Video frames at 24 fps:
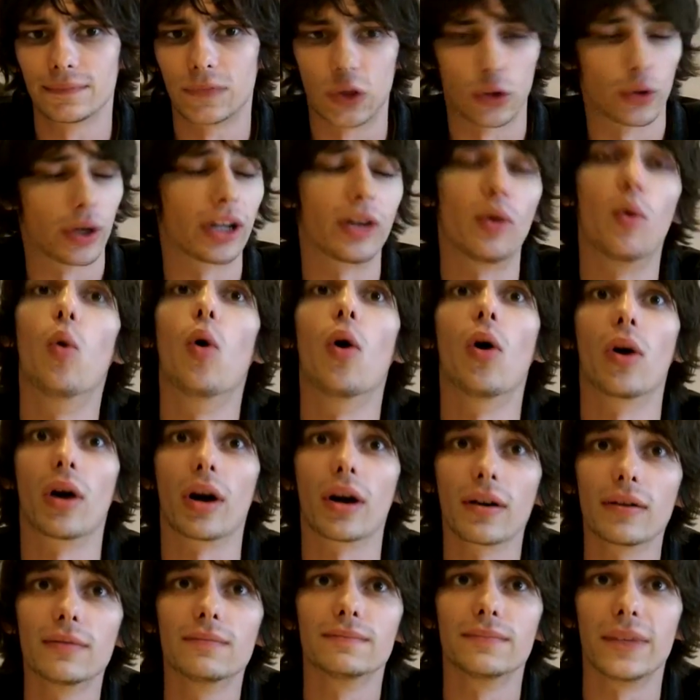during war
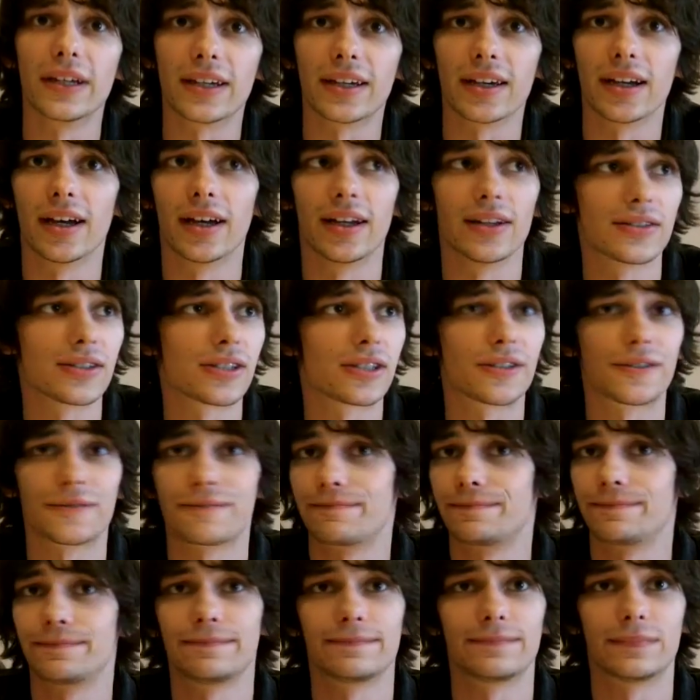because
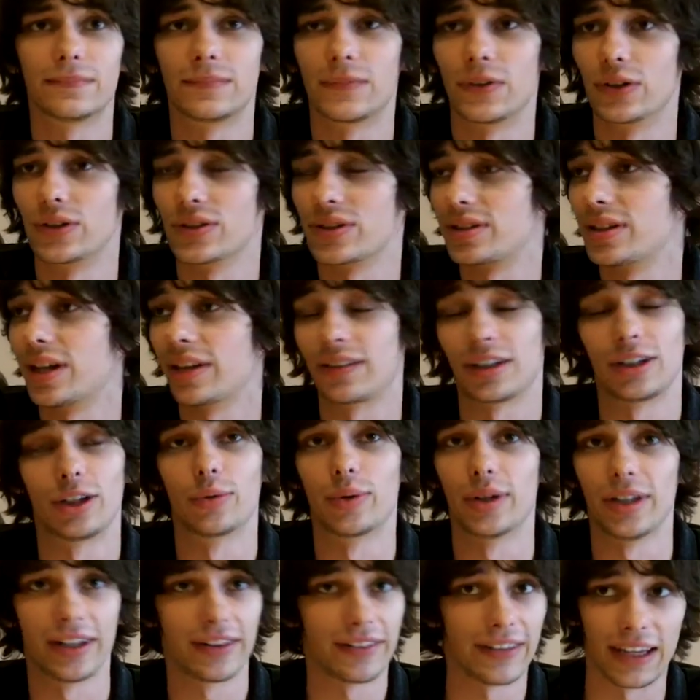there's nothing to
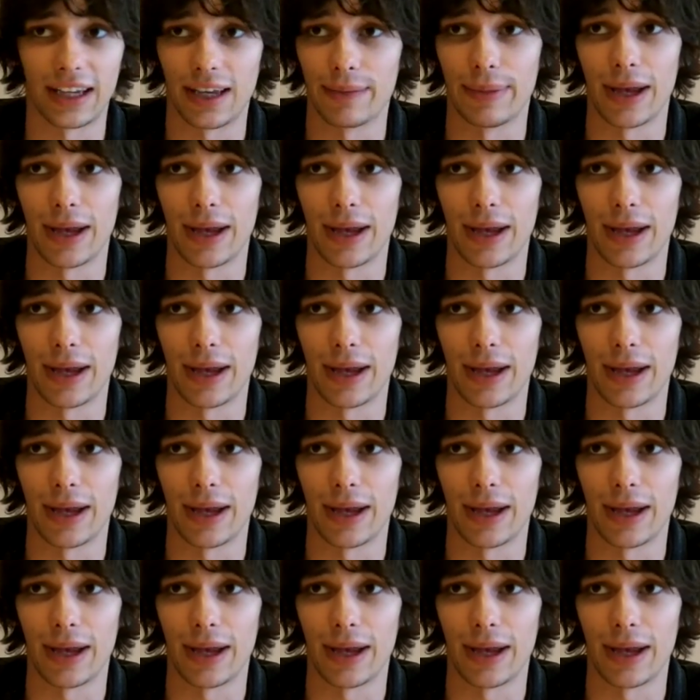really think